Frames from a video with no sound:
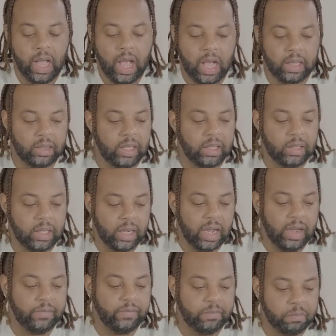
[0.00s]
I think that
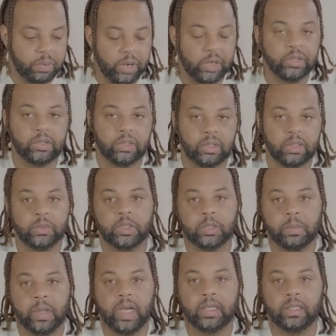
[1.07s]
I've personally
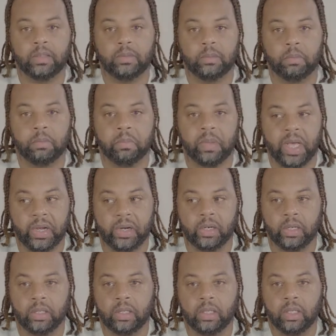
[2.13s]
responded
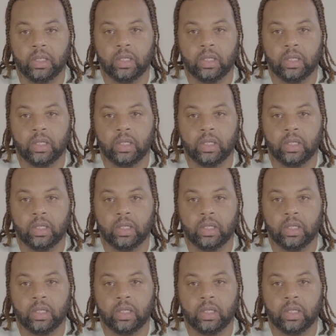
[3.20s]
better